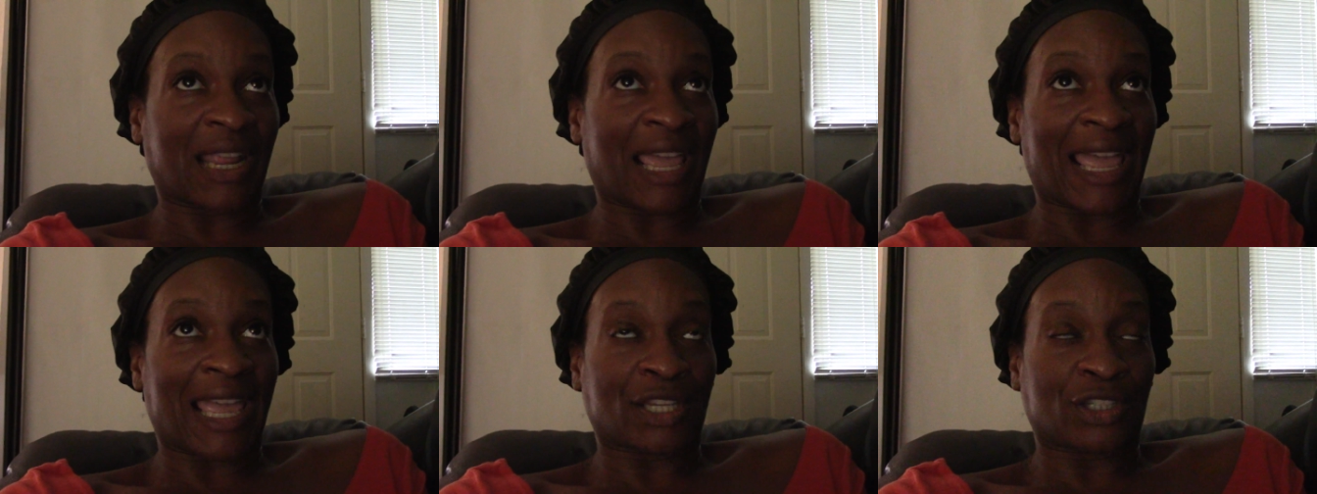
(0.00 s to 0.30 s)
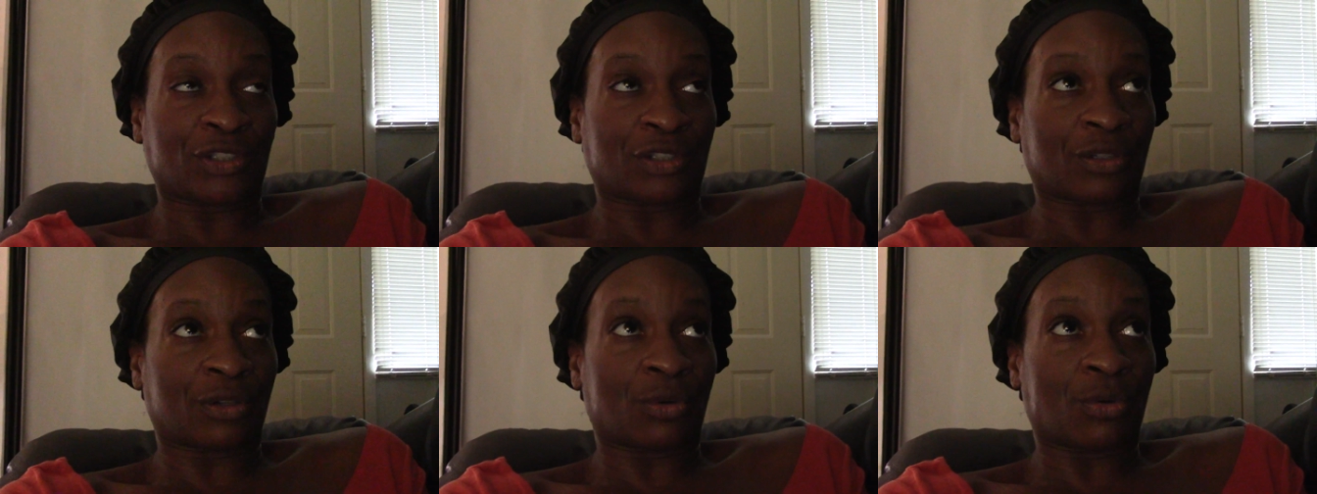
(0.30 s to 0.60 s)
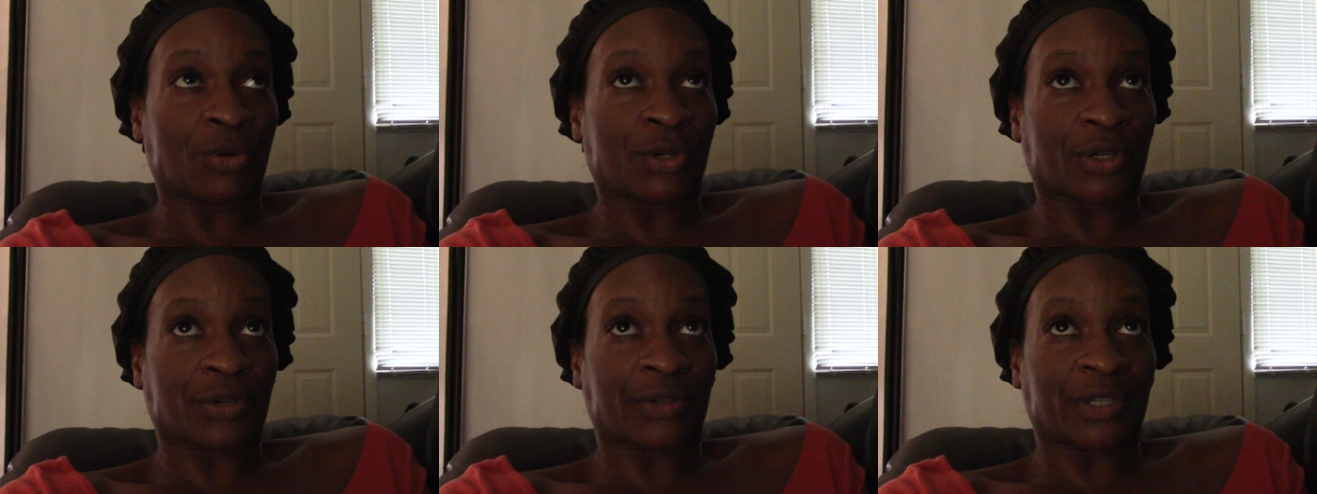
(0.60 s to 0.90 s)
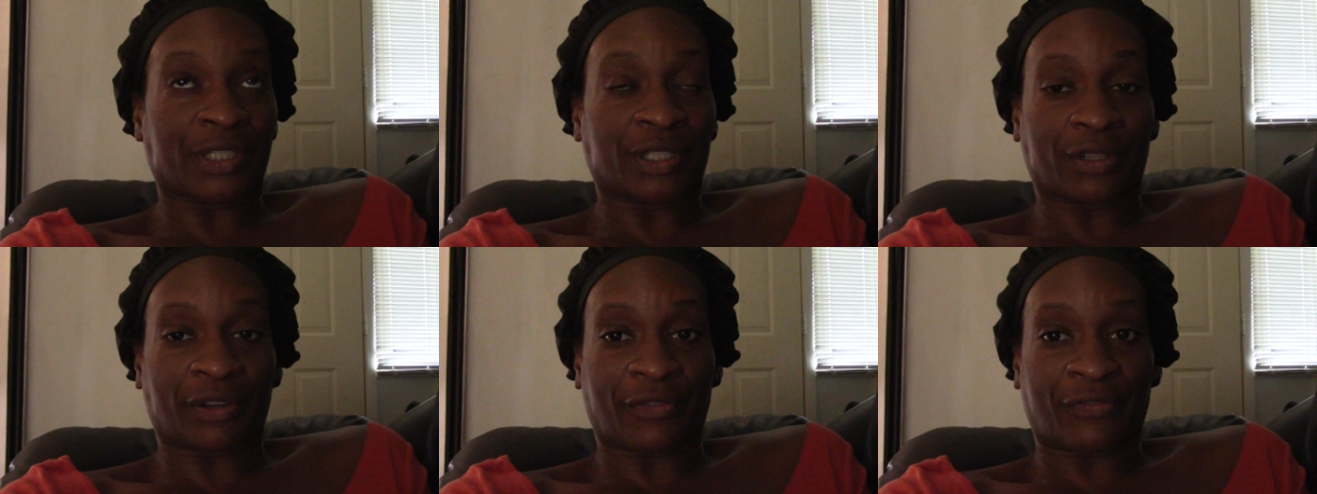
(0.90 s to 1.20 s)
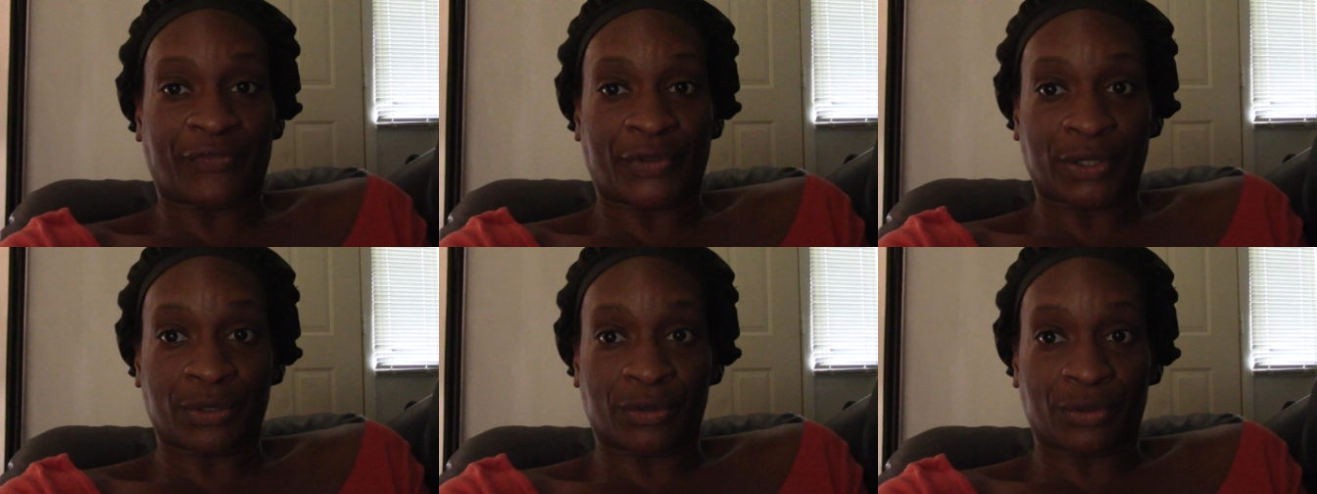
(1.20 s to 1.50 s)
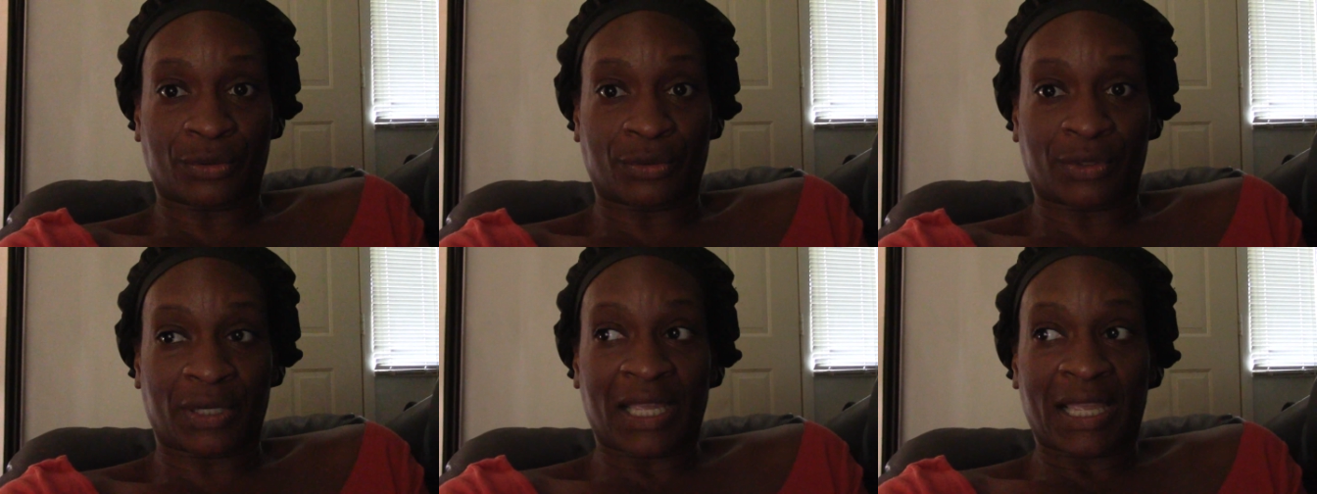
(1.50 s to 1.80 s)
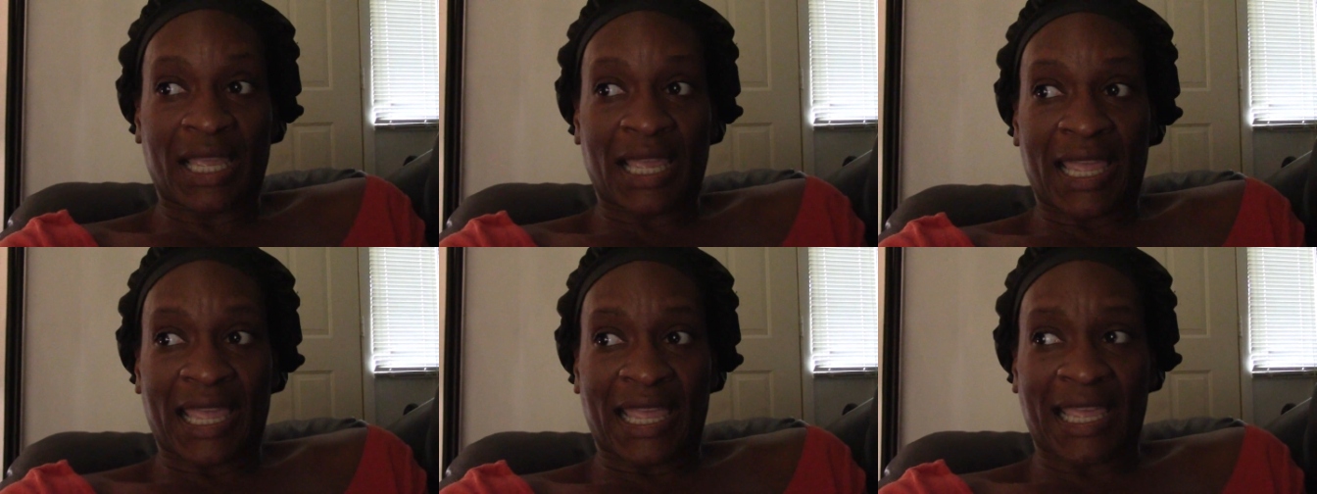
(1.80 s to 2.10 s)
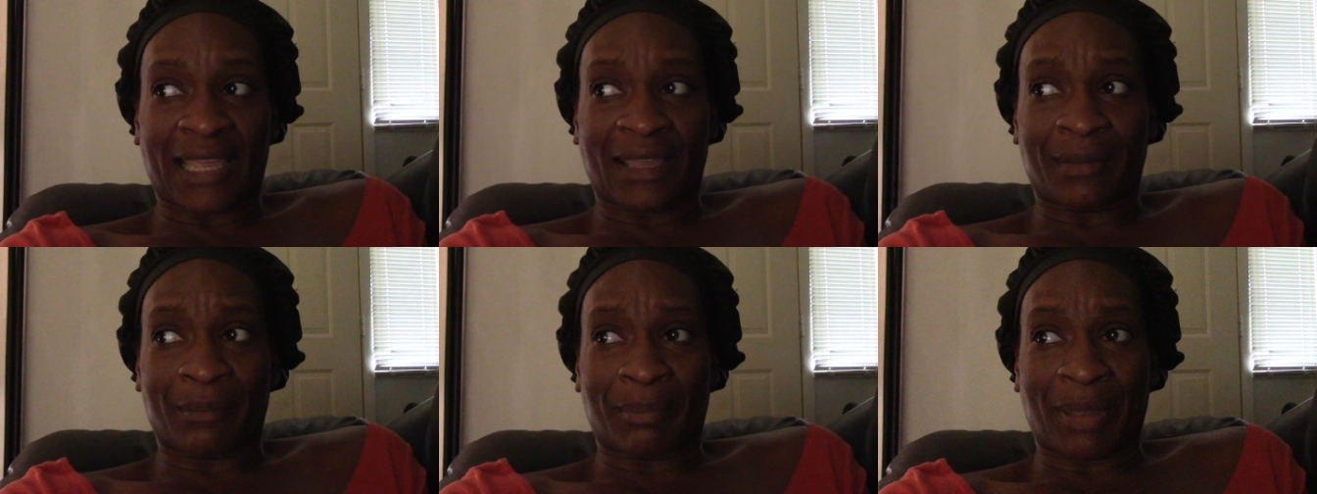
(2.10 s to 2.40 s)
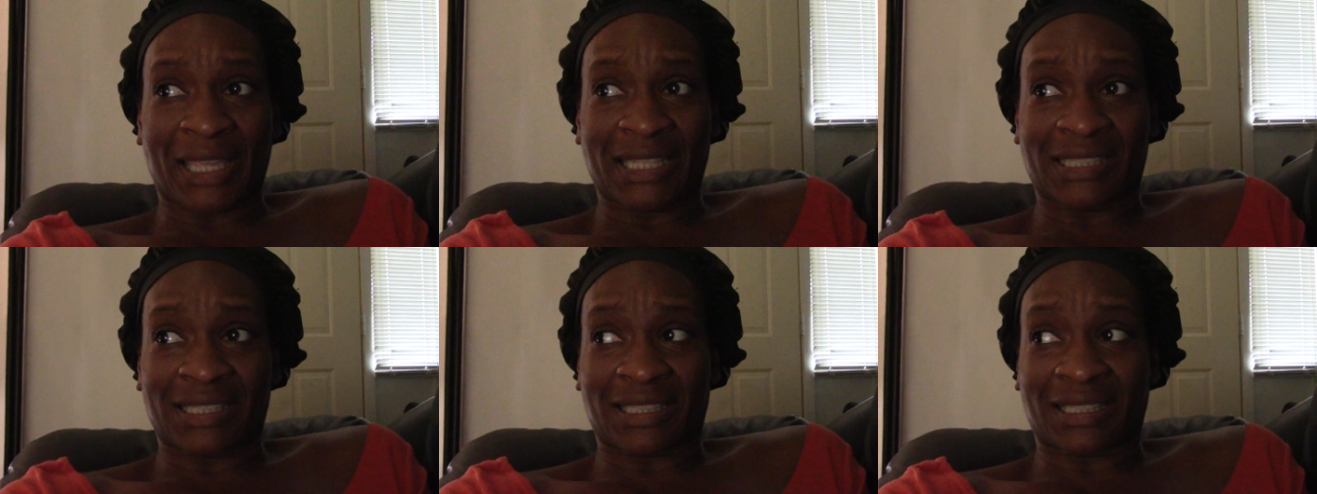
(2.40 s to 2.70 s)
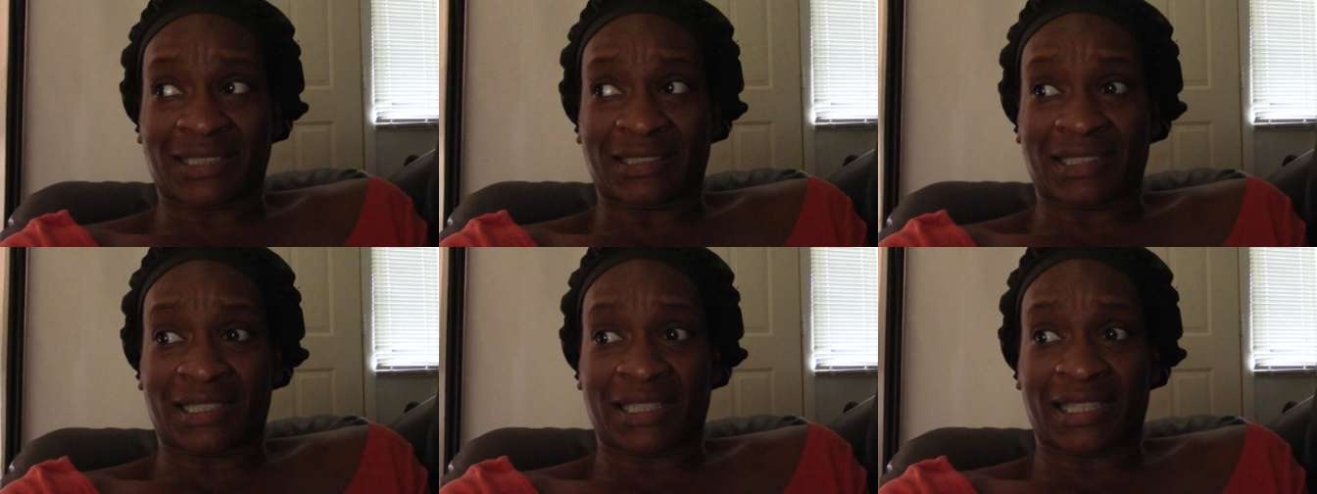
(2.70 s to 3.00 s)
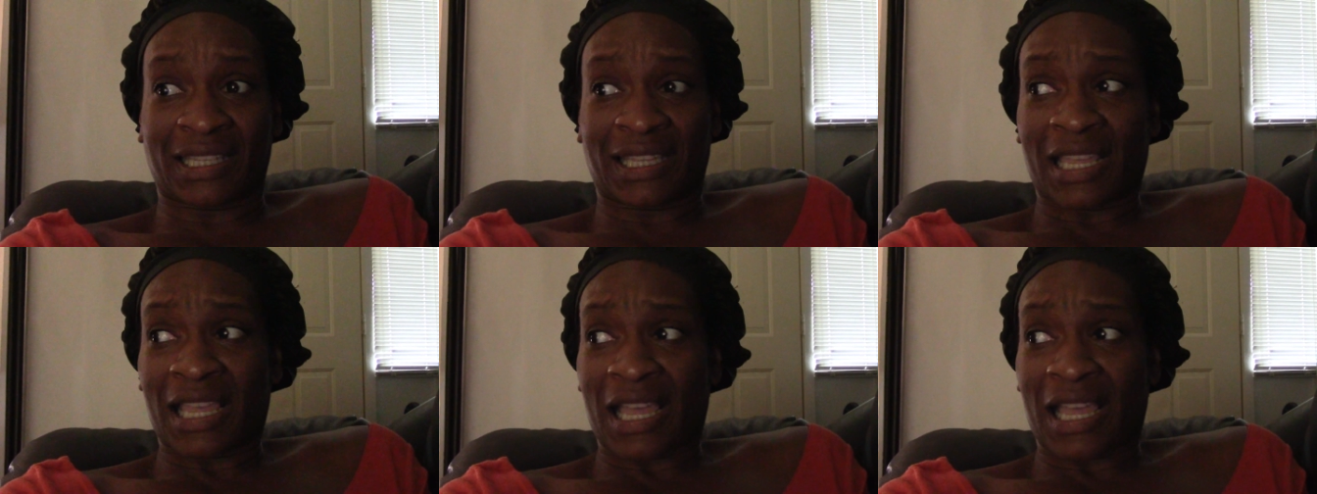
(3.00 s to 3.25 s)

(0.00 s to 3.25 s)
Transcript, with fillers: as you're ordering your food and basically